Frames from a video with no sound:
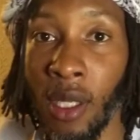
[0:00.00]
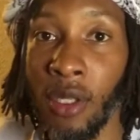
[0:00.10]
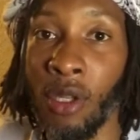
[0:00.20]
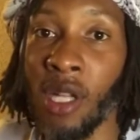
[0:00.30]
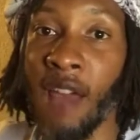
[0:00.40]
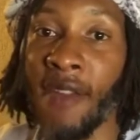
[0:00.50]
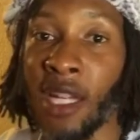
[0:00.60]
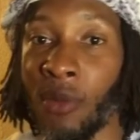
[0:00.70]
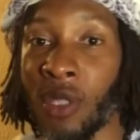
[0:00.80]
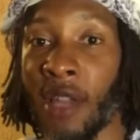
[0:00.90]
You're going to have
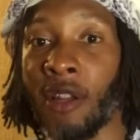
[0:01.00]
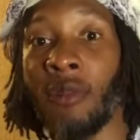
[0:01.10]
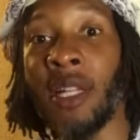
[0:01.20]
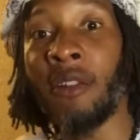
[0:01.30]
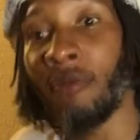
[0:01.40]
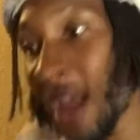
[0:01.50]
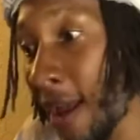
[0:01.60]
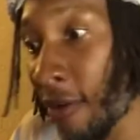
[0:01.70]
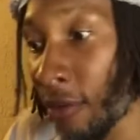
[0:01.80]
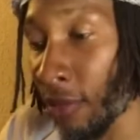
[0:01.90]
animals out here running
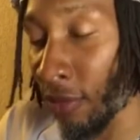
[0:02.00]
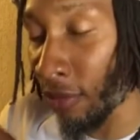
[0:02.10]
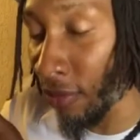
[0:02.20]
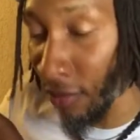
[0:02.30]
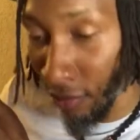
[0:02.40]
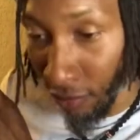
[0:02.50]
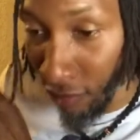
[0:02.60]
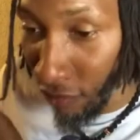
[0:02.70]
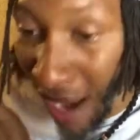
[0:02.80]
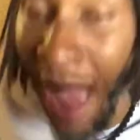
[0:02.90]

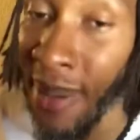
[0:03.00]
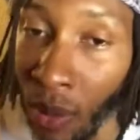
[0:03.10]
rabid